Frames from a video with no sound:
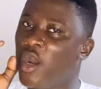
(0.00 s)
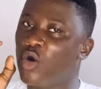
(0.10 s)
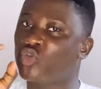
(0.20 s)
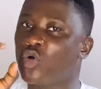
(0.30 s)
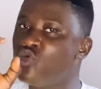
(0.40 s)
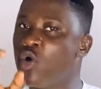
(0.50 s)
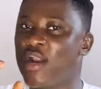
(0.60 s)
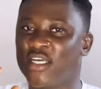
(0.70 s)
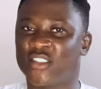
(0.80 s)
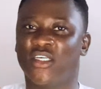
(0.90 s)
also known
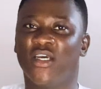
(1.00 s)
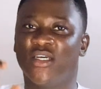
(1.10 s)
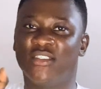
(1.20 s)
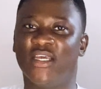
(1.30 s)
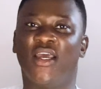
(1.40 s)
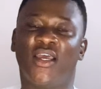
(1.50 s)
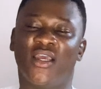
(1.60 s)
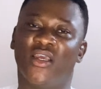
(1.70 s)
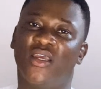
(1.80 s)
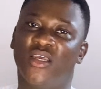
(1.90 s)
as the
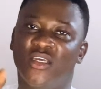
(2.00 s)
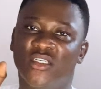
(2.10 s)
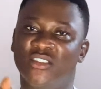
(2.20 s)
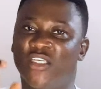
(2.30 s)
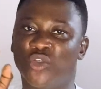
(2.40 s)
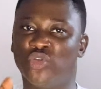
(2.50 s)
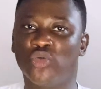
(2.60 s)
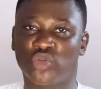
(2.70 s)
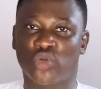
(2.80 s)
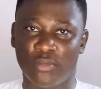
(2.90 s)

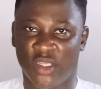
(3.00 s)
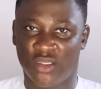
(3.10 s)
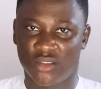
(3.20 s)
jejunostomy.